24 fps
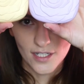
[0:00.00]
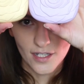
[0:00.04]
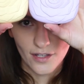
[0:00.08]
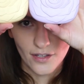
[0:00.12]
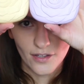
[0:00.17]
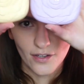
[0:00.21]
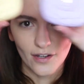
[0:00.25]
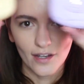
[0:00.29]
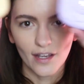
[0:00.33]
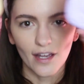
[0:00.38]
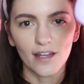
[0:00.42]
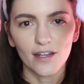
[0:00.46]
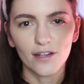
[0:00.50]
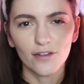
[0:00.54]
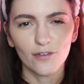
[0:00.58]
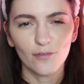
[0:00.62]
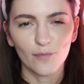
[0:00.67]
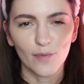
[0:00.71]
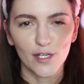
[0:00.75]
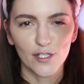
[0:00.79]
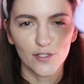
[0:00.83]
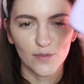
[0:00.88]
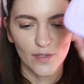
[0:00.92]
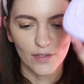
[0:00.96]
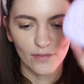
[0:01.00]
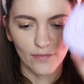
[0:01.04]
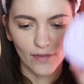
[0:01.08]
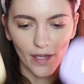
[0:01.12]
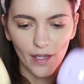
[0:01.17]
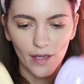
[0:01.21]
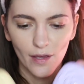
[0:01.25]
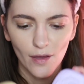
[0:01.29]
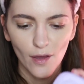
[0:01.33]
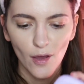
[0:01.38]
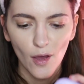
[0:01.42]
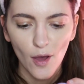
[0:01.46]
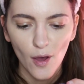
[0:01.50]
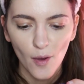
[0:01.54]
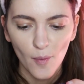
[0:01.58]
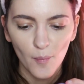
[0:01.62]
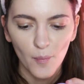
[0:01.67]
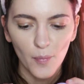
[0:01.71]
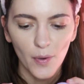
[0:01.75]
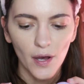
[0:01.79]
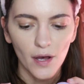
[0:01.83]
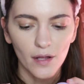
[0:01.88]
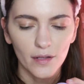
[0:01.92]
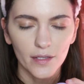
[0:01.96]
other. It kind of reminds me of like
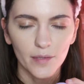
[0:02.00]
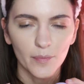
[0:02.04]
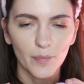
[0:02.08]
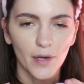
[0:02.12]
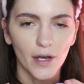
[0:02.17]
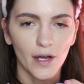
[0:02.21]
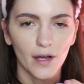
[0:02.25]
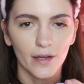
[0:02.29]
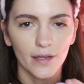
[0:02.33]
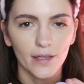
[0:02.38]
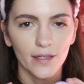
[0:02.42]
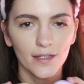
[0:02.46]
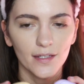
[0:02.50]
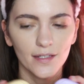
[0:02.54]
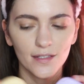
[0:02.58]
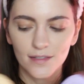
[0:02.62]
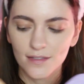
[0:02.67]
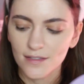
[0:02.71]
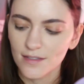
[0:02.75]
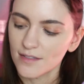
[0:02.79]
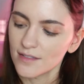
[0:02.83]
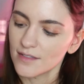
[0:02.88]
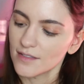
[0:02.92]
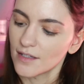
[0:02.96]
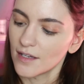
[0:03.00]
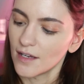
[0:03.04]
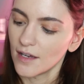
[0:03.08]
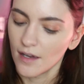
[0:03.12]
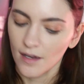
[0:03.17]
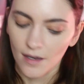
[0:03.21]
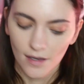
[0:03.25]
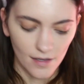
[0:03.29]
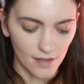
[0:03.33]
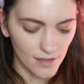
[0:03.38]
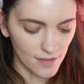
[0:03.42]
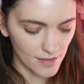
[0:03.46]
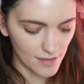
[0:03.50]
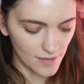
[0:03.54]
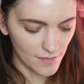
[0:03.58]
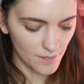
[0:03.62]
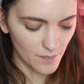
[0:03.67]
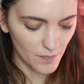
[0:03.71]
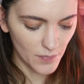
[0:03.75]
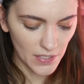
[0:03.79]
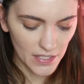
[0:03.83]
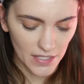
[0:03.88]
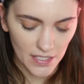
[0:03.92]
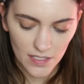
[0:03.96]
Polly Pockets.
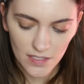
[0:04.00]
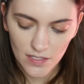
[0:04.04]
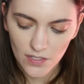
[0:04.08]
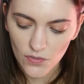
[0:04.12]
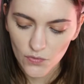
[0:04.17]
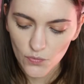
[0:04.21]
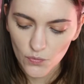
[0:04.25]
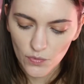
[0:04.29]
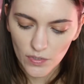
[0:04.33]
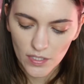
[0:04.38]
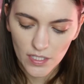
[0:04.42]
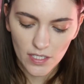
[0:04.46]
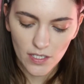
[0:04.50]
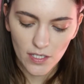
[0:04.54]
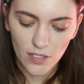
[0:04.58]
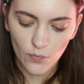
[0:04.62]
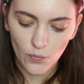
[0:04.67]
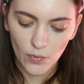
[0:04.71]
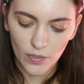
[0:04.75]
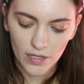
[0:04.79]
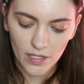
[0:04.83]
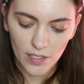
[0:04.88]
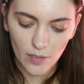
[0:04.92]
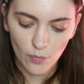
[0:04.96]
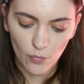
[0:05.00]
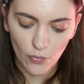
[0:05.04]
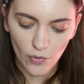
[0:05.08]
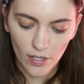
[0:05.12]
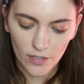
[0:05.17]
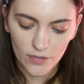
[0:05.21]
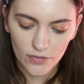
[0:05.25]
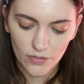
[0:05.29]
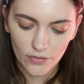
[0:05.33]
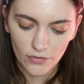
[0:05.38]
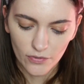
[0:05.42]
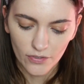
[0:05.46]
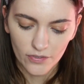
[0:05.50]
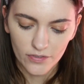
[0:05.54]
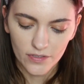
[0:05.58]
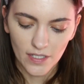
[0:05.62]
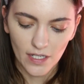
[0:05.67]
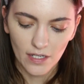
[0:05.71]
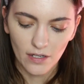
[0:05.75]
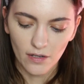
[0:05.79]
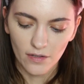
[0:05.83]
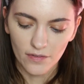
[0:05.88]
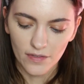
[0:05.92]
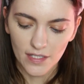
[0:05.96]
But this is what the bronzer looks
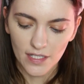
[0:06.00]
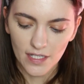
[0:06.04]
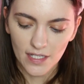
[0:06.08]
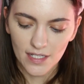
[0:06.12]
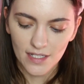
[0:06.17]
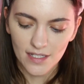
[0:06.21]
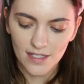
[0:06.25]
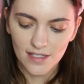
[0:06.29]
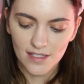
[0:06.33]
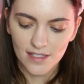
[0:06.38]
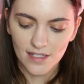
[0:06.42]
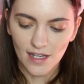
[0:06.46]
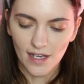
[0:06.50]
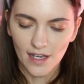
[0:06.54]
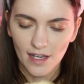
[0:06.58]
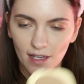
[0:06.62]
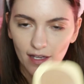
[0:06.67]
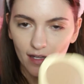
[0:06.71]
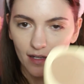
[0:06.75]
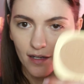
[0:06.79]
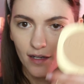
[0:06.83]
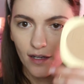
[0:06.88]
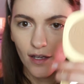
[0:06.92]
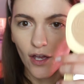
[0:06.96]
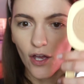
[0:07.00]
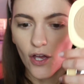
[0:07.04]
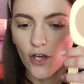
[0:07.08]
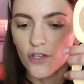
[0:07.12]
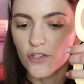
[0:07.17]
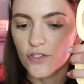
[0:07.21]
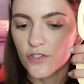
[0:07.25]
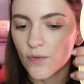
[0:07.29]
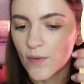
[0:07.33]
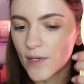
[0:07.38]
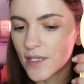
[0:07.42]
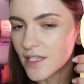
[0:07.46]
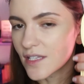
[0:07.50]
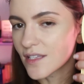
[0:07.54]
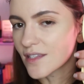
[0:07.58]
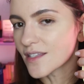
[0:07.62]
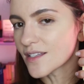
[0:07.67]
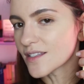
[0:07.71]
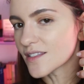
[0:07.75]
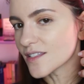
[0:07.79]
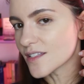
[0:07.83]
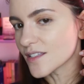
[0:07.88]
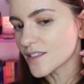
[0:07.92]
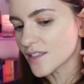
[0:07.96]
like on the inside. So I think
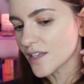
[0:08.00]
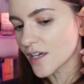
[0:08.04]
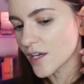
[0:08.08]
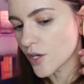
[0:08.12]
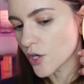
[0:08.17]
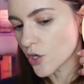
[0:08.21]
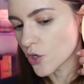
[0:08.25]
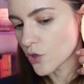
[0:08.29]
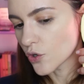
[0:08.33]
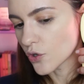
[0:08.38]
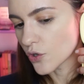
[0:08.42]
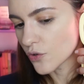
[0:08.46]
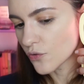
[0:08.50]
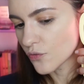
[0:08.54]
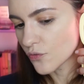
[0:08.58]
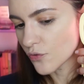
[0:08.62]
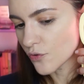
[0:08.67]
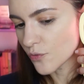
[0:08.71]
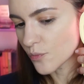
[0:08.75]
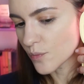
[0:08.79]
this is like good for